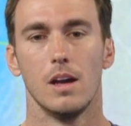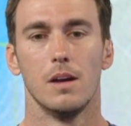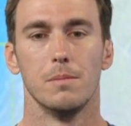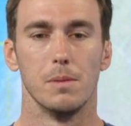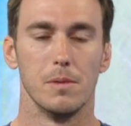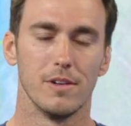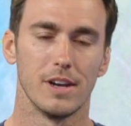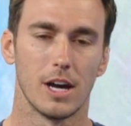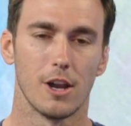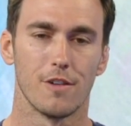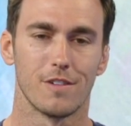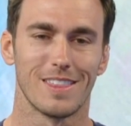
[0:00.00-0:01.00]
But moving
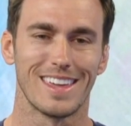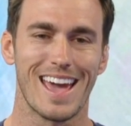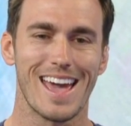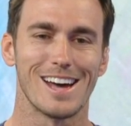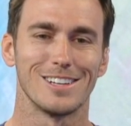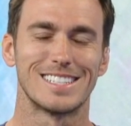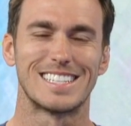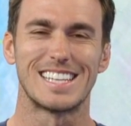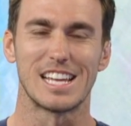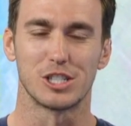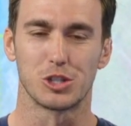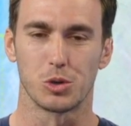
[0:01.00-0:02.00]
on over to the AL
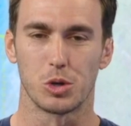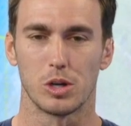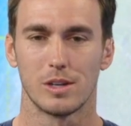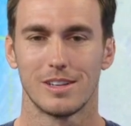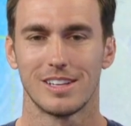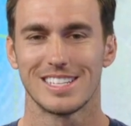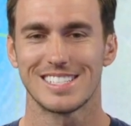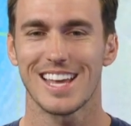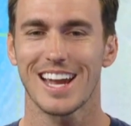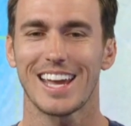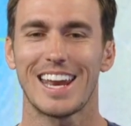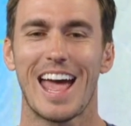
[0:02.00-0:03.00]
Central.
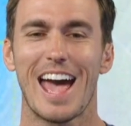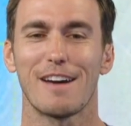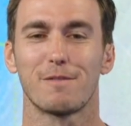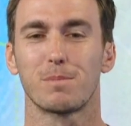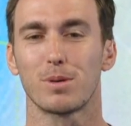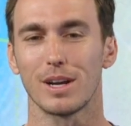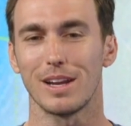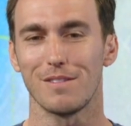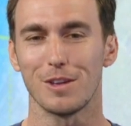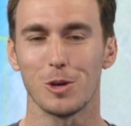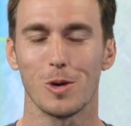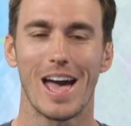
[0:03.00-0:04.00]
Second half
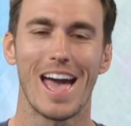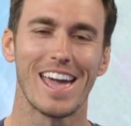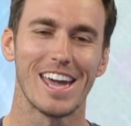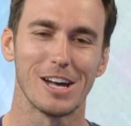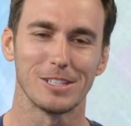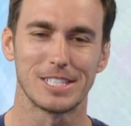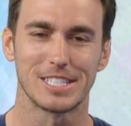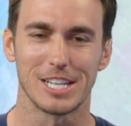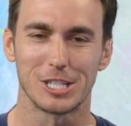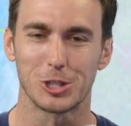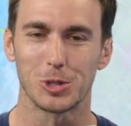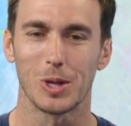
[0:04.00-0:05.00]
preview, AL
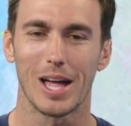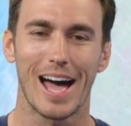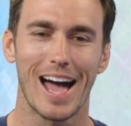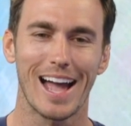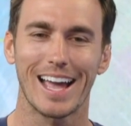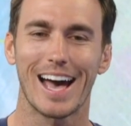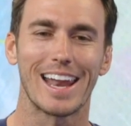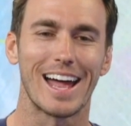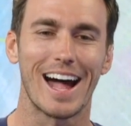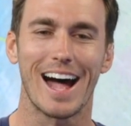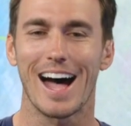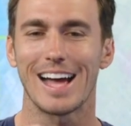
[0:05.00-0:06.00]
Central. I got a
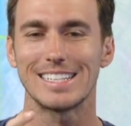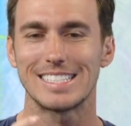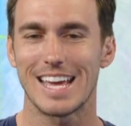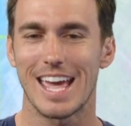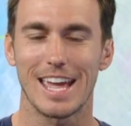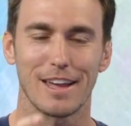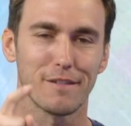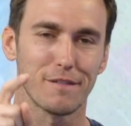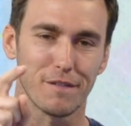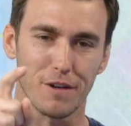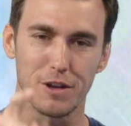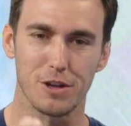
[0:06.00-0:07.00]
hot take
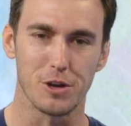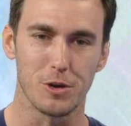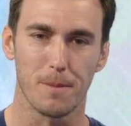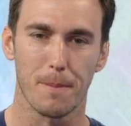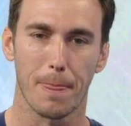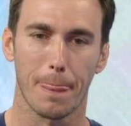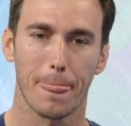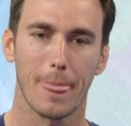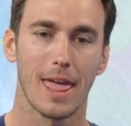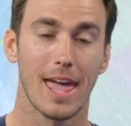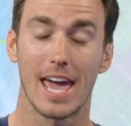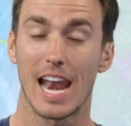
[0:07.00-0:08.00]
for you.
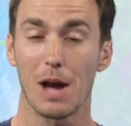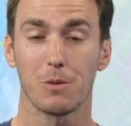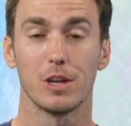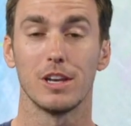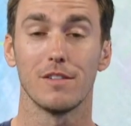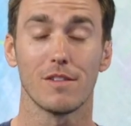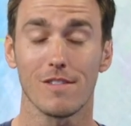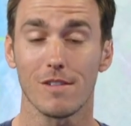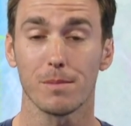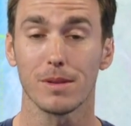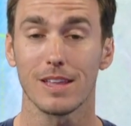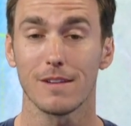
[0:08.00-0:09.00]
And I wouldn't have
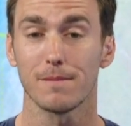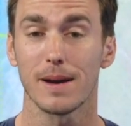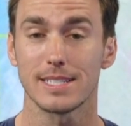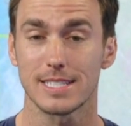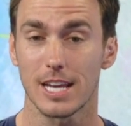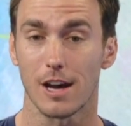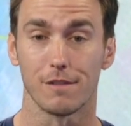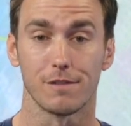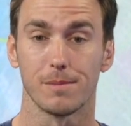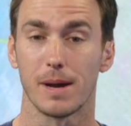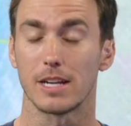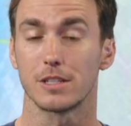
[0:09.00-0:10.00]
even believed myself about